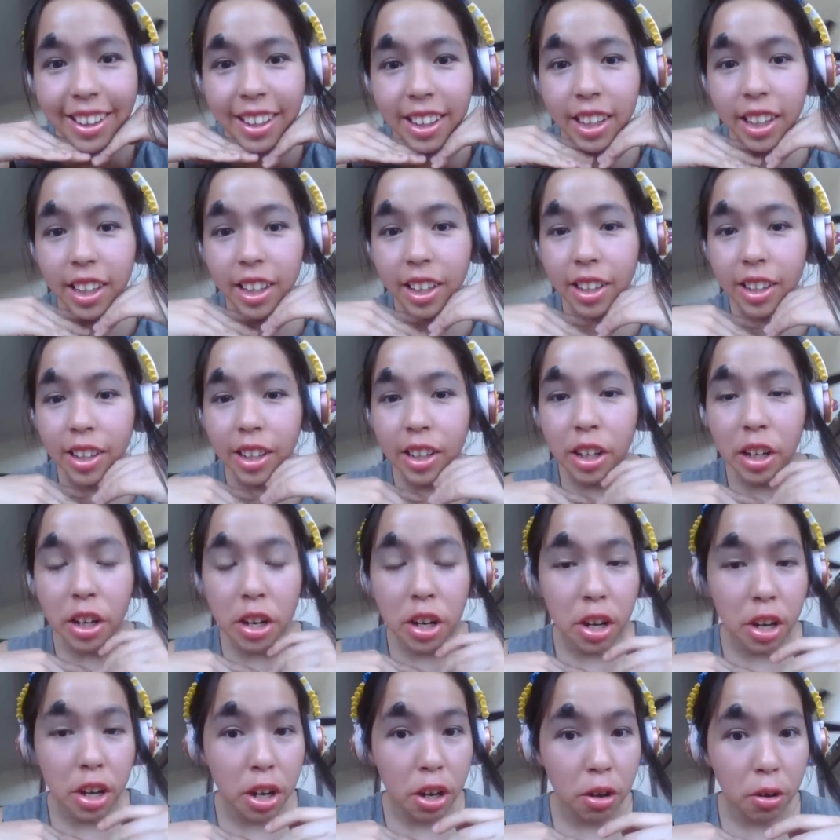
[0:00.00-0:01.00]

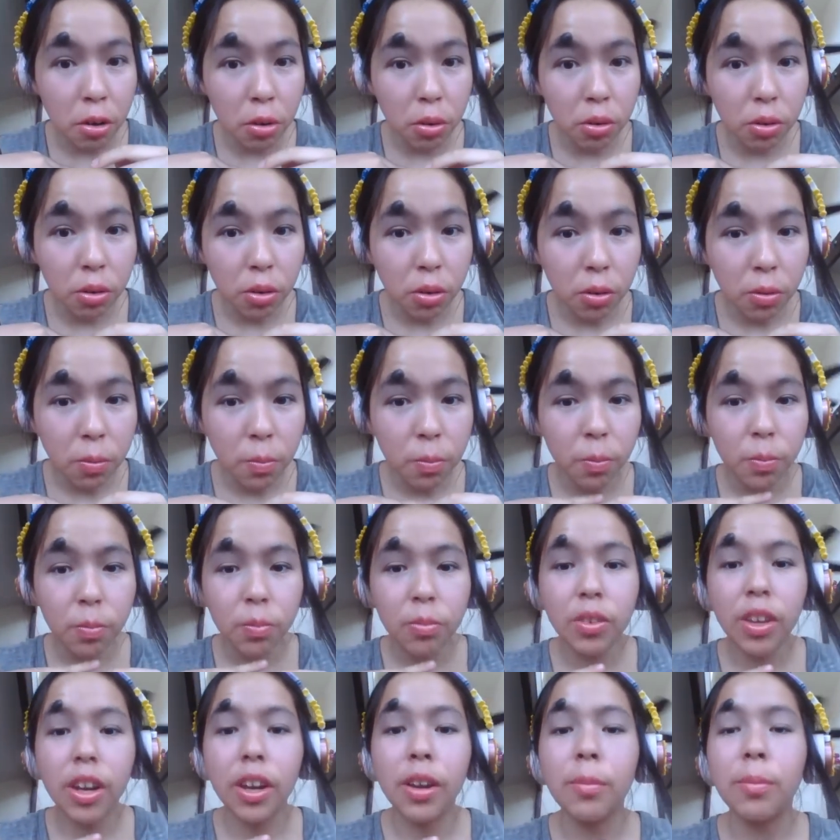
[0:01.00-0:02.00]
No.
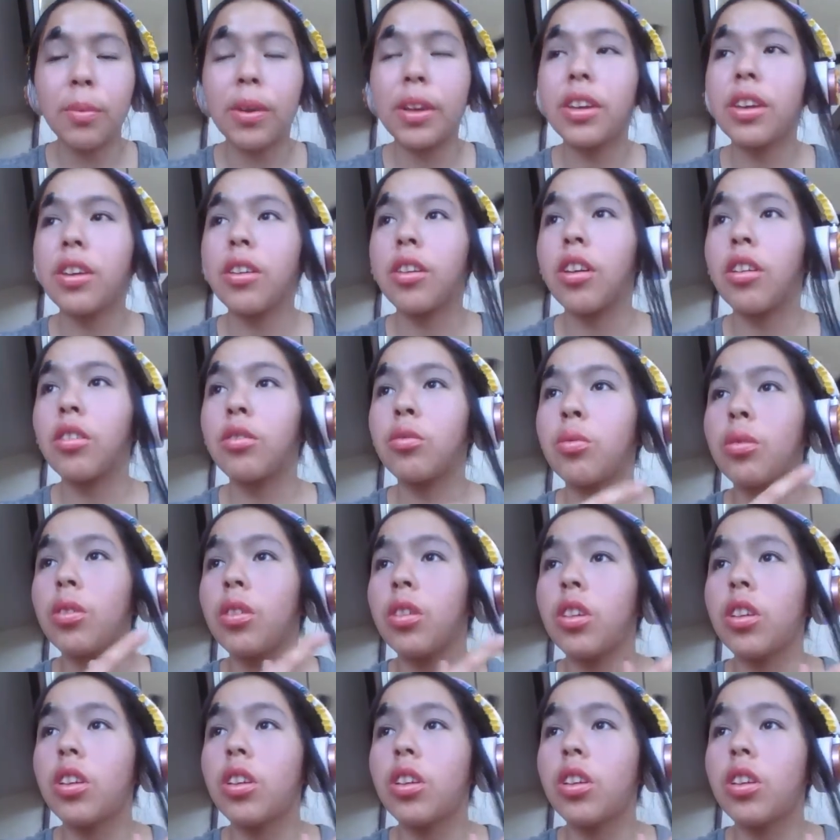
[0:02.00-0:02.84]
I bet you guys